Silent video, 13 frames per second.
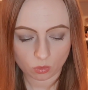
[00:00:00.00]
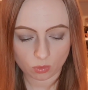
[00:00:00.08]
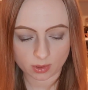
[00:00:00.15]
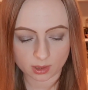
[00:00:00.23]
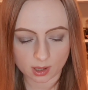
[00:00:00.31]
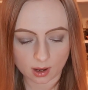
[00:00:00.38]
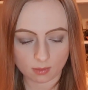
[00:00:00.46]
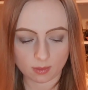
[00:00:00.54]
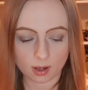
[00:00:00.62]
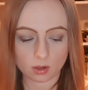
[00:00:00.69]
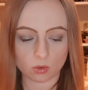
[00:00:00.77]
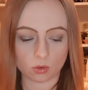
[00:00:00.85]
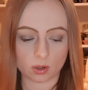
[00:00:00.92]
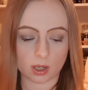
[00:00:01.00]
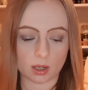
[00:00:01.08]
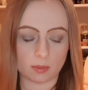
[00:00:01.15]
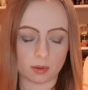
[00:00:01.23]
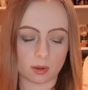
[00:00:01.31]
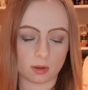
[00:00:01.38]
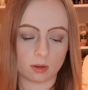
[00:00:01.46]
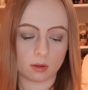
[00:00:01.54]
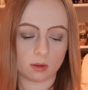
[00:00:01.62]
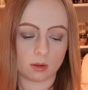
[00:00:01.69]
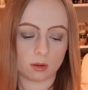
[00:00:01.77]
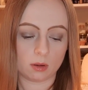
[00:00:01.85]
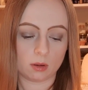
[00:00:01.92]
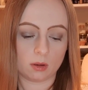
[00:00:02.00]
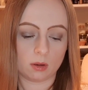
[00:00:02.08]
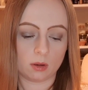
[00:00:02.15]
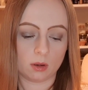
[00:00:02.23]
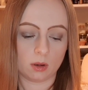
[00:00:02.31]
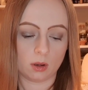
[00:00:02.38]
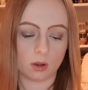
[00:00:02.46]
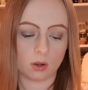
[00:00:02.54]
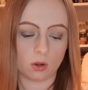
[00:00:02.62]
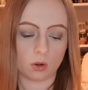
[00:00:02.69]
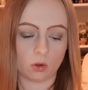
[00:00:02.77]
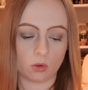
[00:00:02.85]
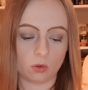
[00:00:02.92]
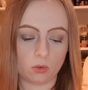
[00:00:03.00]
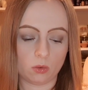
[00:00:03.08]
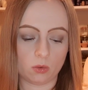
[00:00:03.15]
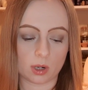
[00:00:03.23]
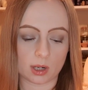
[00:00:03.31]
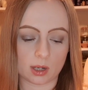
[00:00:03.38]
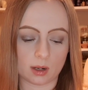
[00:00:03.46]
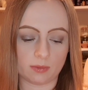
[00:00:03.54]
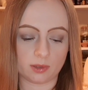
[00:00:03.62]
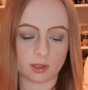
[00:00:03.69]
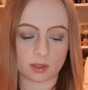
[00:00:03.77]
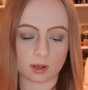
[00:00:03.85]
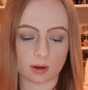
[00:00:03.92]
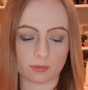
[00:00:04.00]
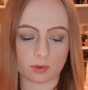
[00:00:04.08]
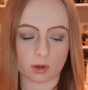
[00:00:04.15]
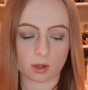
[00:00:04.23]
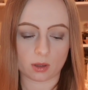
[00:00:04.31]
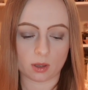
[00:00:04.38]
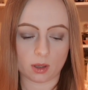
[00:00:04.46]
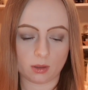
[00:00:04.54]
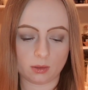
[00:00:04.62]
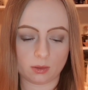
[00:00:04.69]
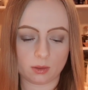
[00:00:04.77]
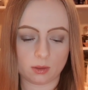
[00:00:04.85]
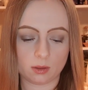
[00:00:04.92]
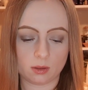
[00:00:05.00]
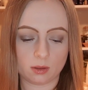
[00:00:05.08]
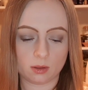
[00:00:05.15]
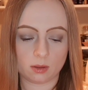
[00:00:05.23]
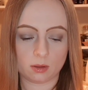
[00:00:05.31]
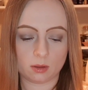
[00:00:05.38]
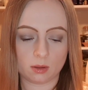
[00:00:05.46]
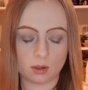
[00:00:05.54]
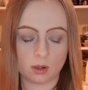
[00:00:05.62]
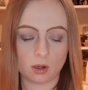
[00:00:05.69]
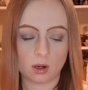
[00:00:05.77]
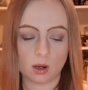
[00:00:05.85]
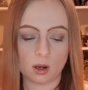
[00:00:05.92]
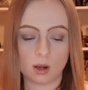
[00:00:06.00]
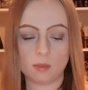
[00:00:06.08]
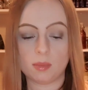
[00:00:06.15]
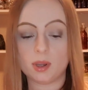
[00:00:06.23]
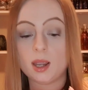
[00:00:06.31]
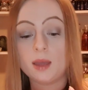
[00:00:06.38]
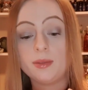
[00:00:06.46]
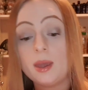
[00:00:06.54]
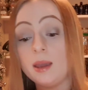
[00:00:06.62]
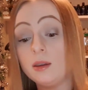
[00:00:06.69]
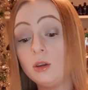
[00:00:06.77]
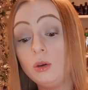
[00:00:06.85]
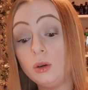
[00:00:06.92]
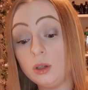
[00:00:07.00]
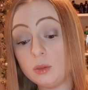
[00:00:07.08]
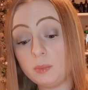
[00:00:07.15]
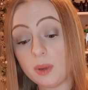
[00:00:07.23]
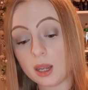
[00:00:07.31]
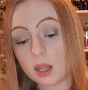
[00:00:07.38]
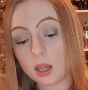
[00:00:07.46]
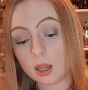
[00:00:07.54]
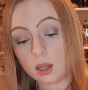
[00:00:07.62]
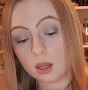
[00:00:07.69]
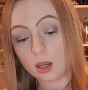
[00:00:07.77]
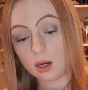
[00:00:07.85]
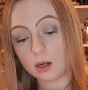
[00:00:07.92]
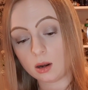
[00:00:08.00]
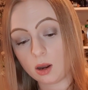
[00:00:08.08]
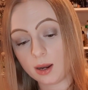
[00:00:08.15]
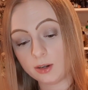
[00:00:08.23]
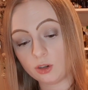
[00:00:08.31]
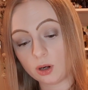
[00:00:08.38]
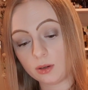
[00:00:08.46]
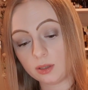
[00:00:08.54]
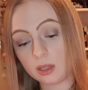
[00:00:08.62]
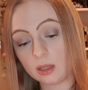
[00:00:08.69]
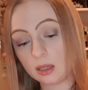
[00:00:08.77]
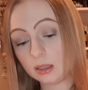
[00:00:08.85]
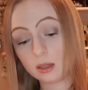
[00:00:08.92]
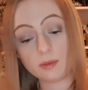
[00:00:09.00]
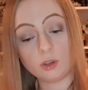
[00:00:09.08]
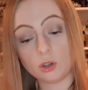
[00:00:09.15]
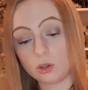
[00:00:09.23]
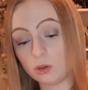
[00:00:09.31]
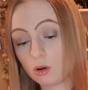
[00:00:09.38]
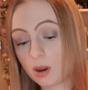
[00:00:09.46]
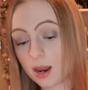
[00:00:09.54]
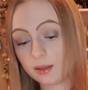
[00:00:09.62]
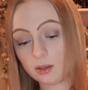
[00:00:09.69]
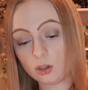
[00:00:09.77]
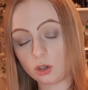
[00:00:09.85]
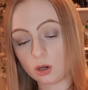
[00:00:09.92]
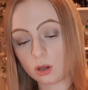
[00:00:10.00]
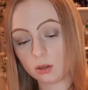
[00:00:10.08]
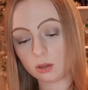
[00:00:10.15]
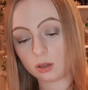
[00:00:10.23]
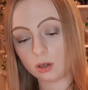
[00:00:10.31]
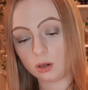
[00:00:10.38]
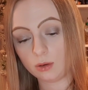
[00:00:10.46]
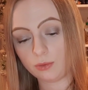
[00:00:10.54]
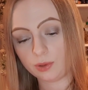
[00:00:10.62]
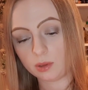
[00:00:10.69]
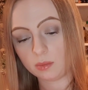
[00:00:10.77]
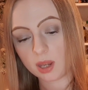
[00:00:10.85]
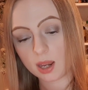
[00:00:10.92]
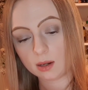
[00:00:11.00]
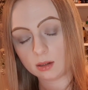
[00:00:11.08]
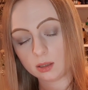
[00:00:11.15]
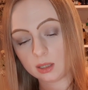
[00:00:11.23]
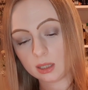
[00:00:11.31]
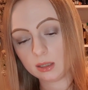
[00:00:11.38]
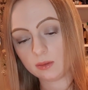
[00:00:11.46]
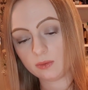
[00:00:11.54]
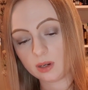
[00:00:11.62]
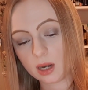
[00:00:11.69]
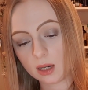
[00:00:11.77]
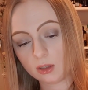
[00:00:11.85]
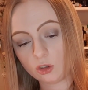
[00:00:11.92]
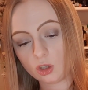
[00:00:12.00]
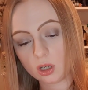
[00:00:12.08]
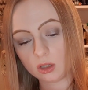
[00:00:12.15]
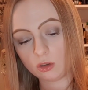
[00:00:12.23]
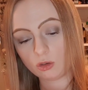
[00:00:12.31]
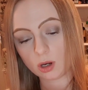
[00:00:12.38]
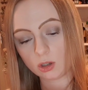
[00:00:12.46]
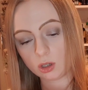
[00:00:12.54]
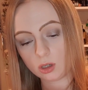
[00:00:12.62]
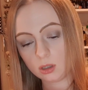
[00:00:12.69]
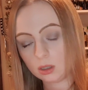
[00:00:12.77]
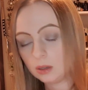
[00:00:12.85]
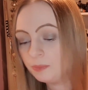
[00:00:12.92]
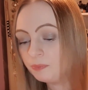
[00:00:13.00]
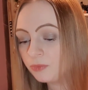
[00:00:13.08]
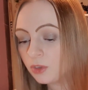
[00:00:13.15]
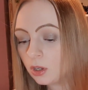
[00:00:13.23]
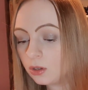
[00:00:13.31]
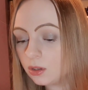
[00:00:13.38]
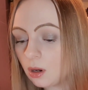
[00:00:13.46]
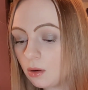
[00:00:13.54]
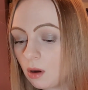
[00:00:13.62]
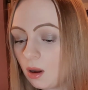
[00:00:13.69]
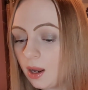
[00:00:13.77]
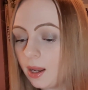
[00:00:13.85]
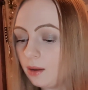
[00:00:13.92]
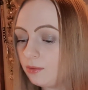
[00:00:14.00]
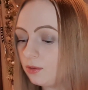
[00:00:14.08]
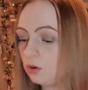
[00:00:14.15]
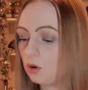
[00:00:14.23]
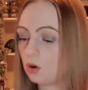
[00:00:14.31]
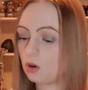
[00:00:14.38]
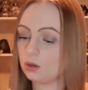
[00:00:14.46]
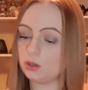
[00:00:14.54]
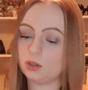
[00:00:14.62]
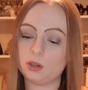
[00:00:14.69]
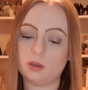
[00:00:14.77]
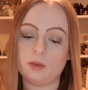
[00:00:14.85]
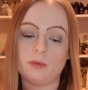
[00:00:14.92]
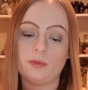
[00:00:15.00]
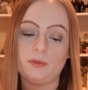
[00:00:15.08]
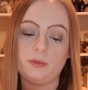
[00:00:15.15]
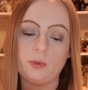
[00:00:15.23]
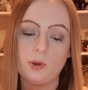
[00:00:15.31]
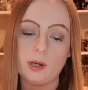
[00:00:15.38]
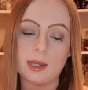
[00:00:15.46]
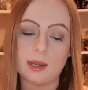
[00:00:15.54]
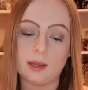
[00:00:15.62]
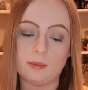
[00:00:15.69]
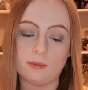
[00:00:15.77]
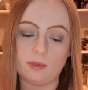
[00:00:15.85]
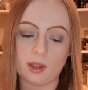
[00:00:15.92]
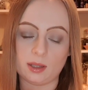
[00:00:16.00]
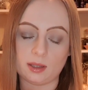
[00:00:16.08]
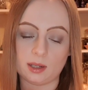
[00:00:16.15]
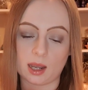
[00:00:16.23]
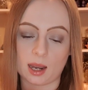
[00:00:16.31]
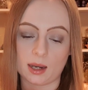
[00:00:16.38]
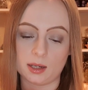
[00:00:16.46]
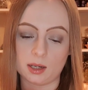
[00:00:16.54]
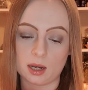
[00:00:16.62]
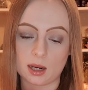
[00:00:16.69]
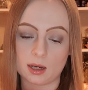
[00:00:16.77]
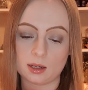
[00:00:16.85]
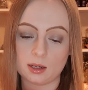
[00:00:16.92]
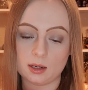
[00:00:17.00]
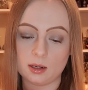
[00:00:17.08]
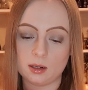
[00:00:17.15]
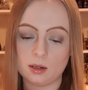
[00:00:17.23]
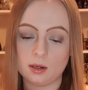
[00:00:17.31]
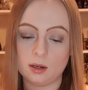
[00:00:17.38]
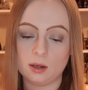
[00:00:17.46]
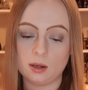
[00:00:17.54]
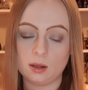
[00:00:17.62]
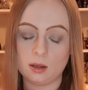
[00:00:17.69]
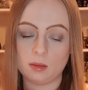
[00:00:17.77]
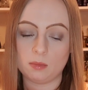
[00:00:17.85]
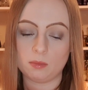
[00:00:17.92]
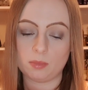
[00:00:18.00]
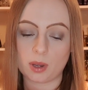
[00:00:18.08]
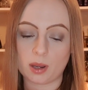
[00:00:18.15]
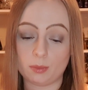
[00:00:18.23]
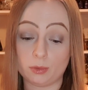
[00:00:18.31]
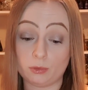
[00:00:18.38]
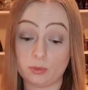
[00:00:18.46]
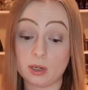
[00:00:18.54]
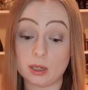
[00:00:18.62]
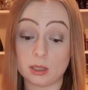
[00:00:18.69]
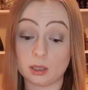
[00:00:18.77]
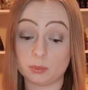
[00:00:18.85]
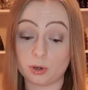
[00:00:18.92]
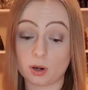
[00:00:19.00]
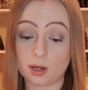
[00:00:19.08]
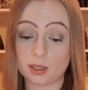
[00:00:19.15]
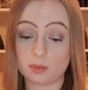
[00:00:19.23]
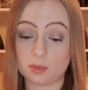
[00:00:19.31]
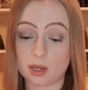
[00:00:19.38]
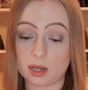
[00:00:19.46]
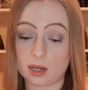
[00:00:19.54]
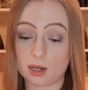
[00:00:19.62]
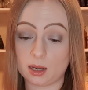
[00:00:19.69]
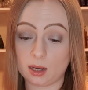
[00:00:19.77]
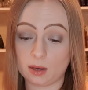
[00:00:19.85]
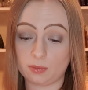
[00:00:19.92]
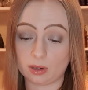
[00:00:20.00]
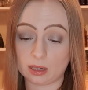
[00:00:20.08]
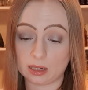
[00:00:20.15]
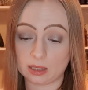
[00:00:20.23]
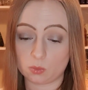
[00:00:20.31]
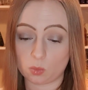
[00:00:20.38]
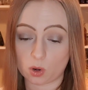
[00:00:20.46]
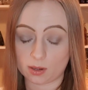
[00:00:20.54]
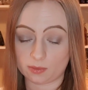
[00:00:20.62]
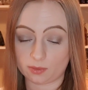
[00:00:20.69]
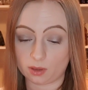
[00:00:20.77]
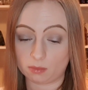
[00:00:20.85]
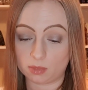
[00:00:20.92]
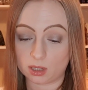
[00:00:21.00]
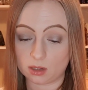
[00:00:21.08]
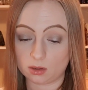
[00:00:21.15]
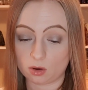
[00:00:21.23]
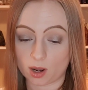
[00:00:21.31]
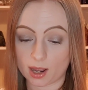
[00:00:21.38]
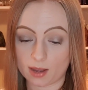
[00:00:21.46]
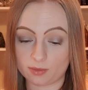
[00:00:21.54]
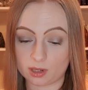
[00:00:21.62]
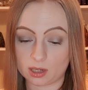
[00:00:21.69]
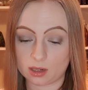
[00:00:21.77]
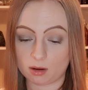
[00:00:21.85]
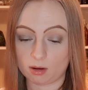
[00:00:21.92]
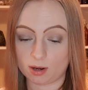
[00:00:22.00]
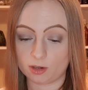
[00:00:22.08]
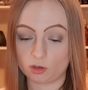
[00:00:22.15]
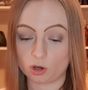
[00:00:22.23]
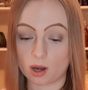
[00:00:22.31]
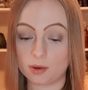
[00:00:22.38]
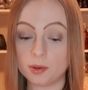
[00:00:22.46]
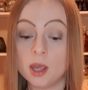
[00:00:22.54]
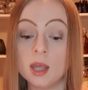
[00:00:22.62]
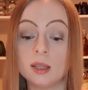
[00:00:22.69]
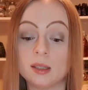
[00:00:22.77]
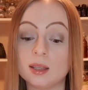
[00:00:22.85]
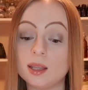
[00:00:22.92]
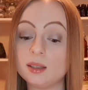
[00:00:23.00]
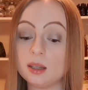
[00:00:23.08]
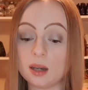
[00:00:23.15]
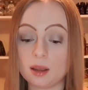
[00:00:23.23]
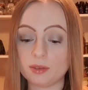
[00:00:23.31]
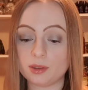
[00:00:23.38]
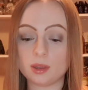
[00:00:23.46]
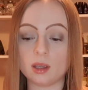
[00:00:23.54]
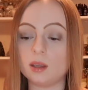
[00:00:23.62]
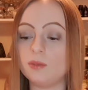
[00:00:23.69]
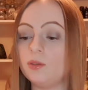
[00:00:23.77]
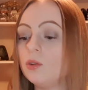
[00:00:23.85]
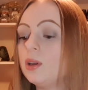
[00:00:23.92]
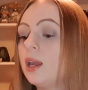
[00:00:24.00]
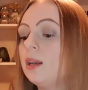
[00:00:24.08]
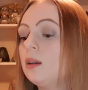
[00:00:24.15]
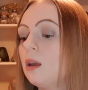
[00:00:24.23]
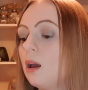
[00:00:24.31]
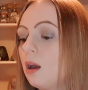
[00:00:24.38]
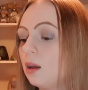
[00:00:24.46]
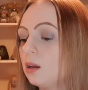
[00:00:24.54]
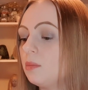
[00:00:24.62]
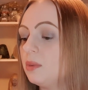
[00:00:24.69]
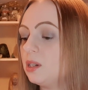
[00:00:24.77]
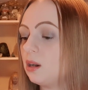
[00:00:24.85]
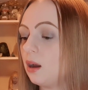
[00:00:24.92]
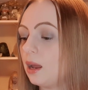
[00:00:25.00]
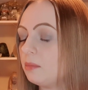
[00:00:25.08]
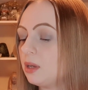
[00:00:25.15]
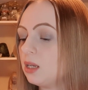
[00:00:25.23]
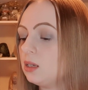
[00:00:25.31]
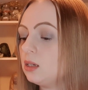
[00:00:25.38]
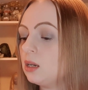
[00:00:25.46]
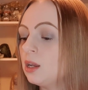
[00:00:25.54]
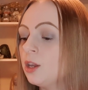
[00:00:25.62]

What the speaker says: is that a record keeper? Ooh, I love discovering things. But yeah, there could be anhydrous in these. I've just not had the chance to look for them yet because these are for next year's treasures. So I have not fully investigated but it would really surprise me if at least one of them did not have an anhydro. So that's another thing. If you're getting a Herkimer diamond,